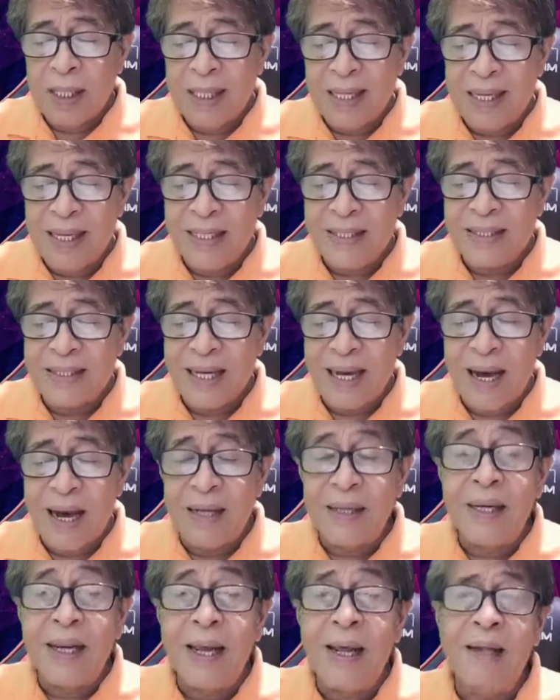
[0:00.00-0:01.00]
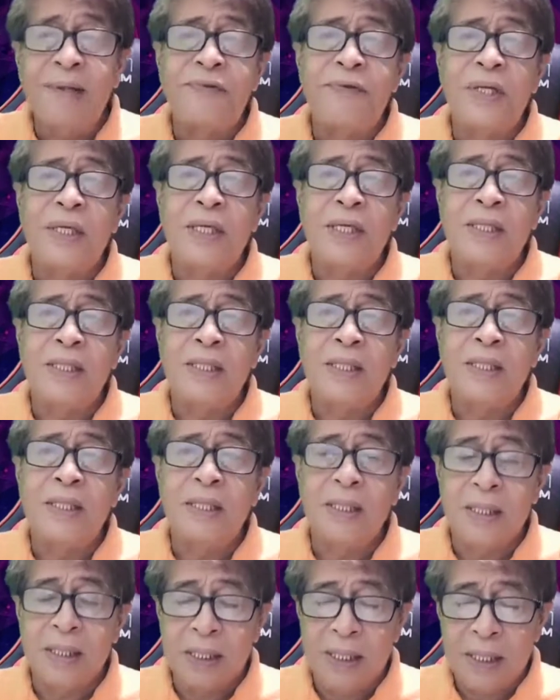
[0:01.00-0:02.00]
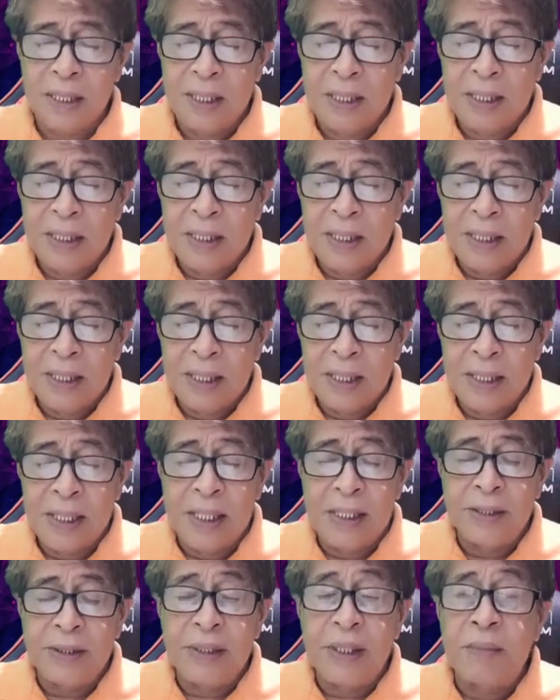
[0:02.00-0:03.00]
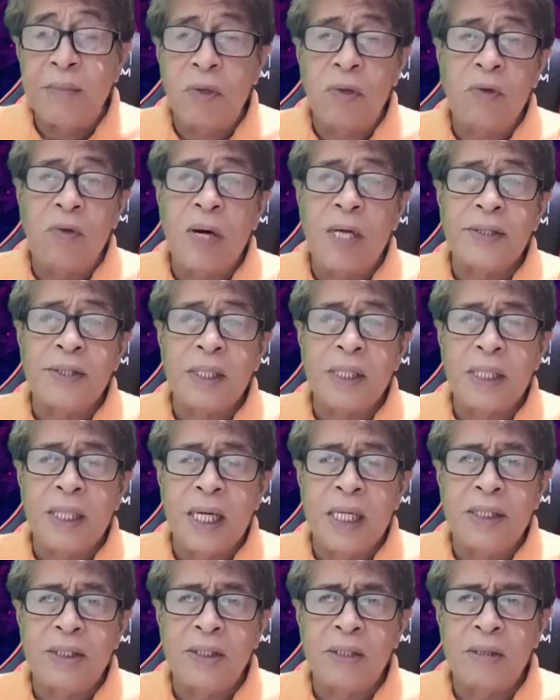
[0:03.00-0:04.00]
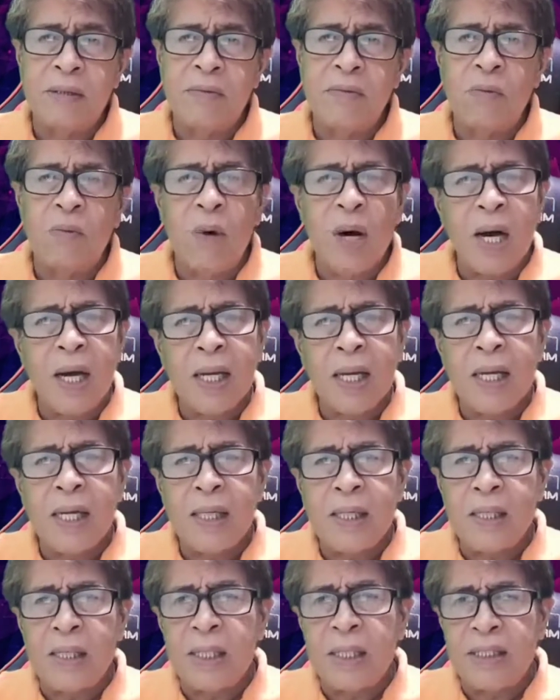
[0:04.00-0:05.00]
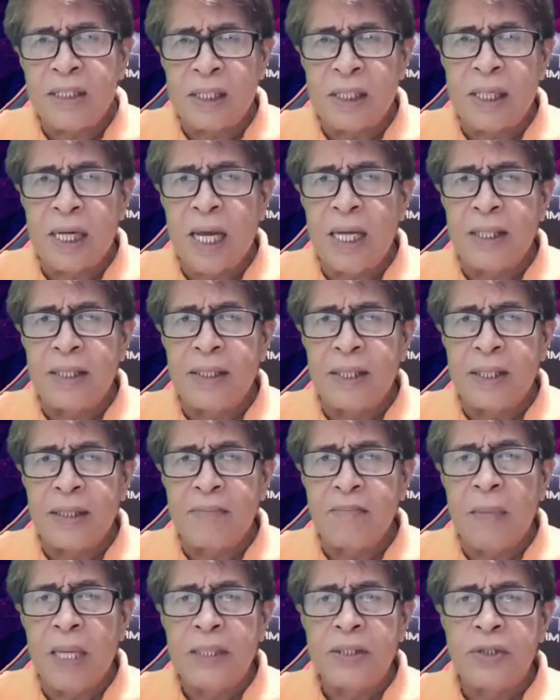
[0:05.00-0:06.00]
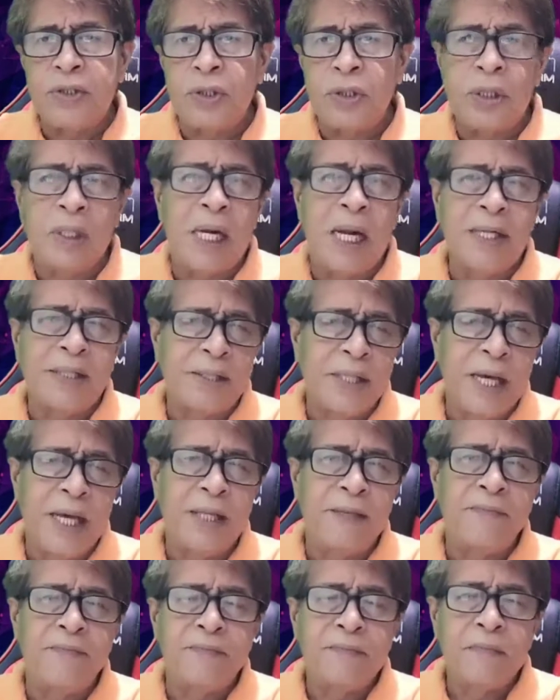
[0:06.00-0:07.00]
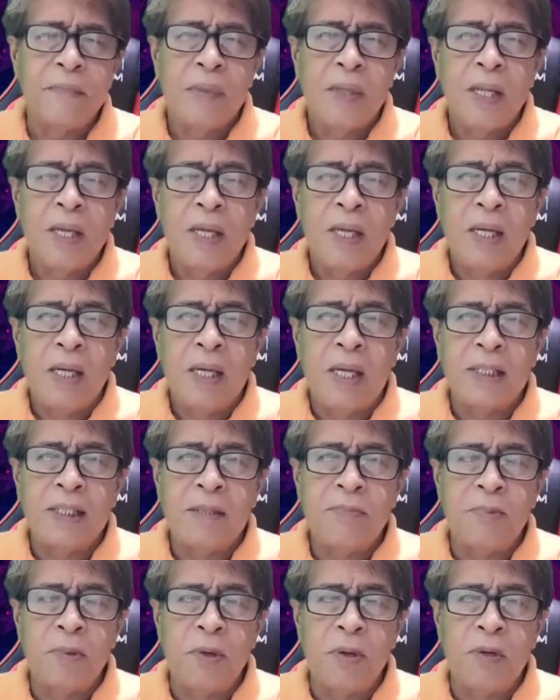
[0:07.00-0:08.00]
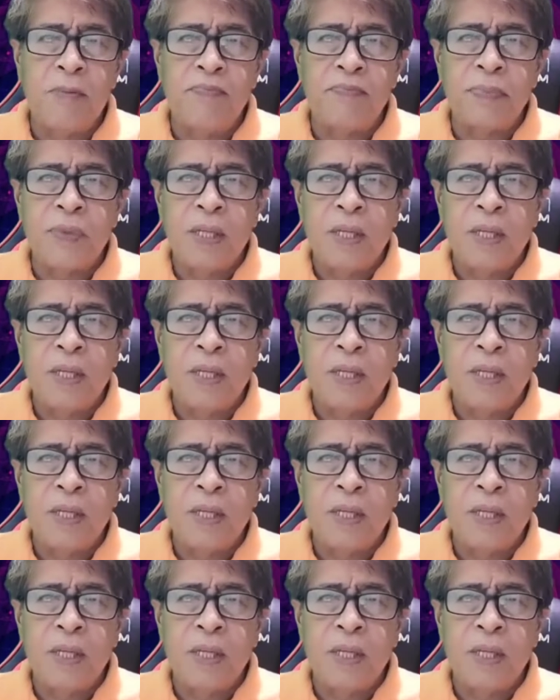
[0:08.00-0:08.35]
is unhealthy in democratic nation. Why is it like mentioned like that? Kasi po,